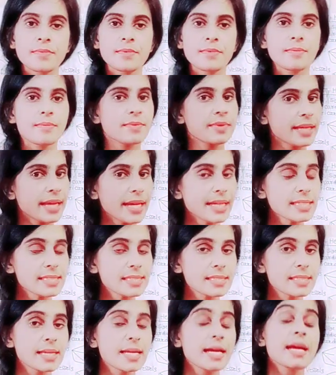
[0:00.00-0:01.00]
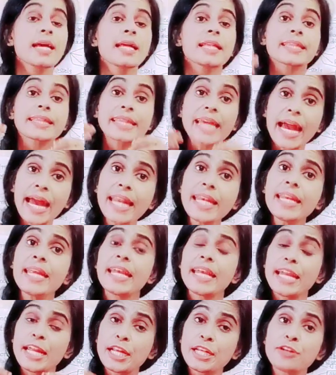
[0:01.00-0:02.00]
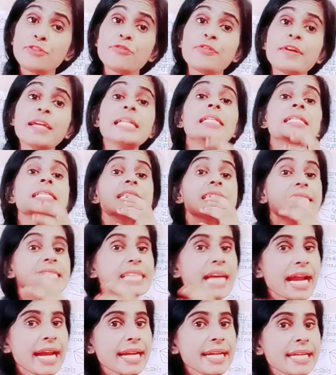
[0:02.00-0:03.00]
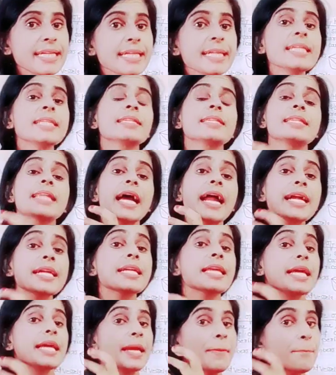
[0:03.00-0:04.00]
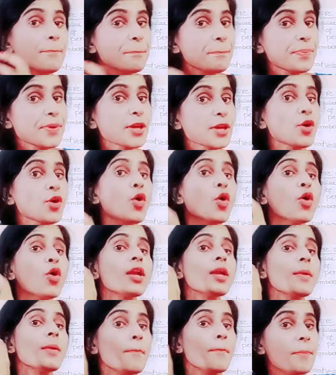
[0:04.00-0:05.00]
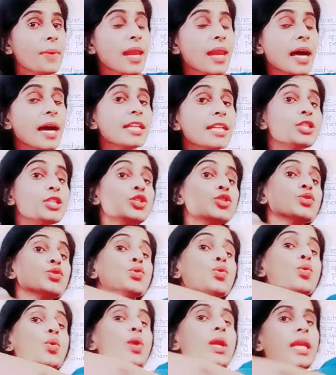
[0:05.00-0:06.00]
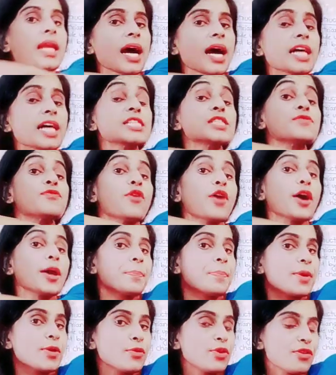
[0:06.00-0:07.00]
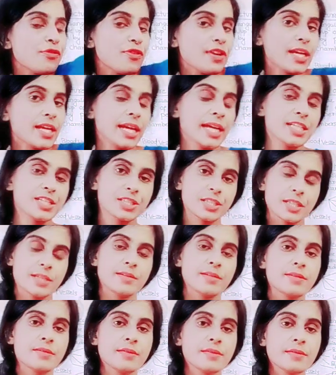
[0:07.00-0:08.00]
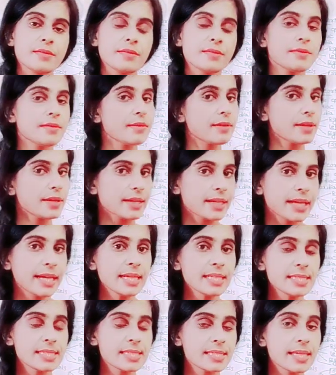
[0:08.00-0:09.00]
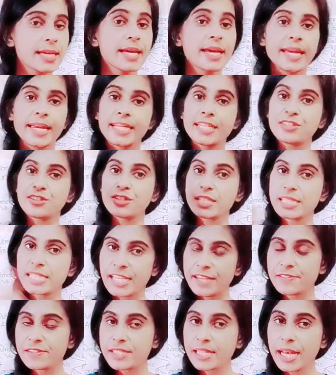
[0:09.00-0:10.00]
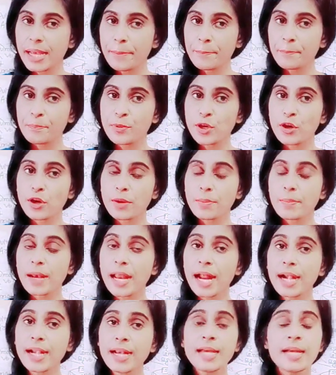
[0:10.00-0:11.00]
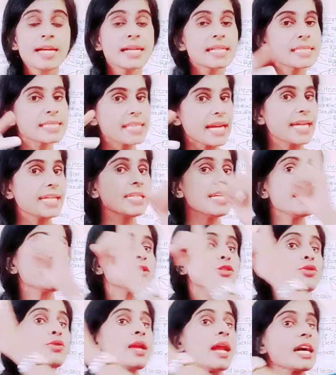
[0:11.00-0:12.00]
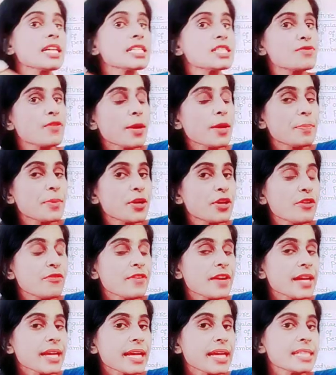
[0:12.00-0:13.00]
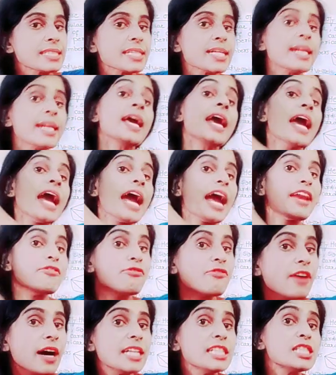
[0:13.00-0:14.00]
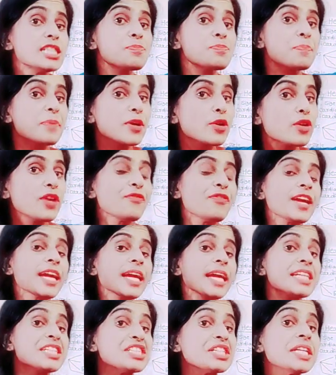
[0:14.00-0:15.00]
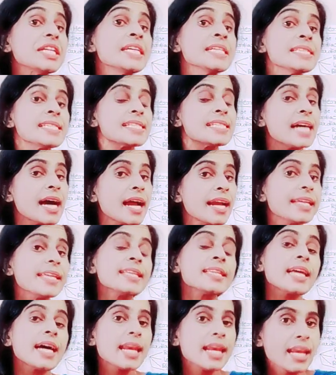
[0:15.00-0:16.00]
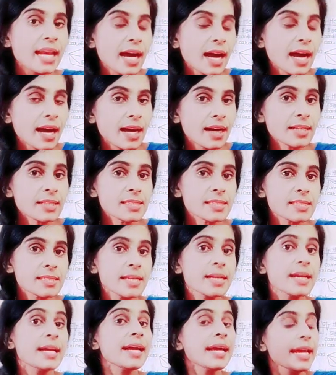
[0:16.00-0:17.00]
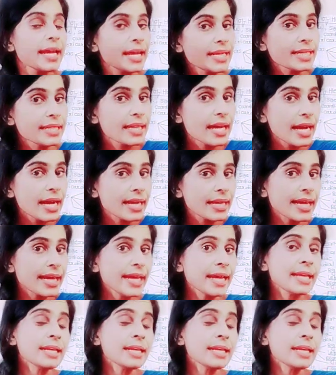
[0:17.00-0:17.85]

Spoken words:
Yes. Then it will send that impure blood to lungs for purification. Yes, it receives the impure blood, send it to lungs for purification, and once purification is done in the lungs, it again